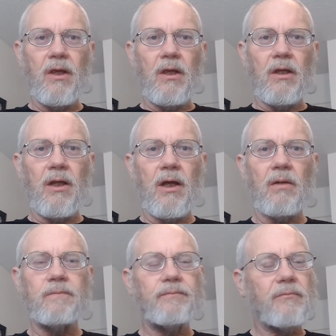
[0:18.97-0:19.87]

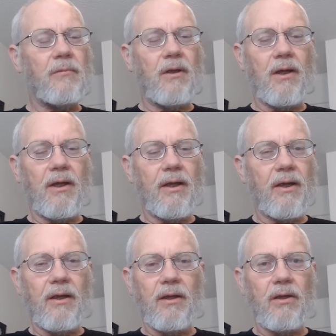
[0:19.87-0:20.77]
Now,
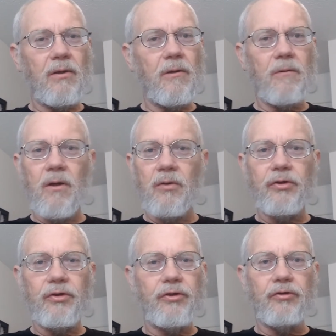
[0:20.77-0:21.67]
I know
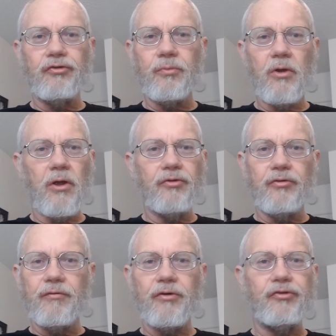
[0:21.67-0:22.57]
that there's some
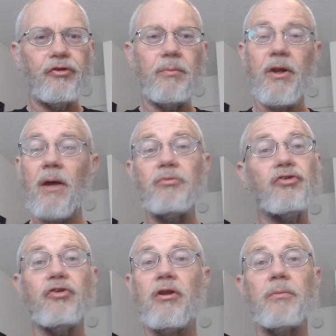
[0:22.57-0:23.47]
controversy, but I'm
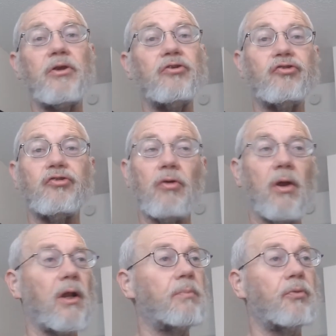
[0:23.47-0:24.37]
just going to be
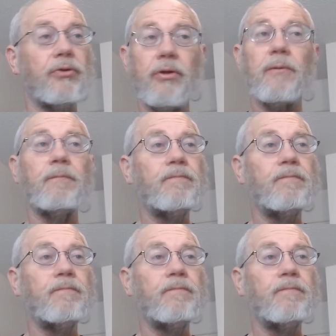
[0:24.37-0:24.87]
straight up with you.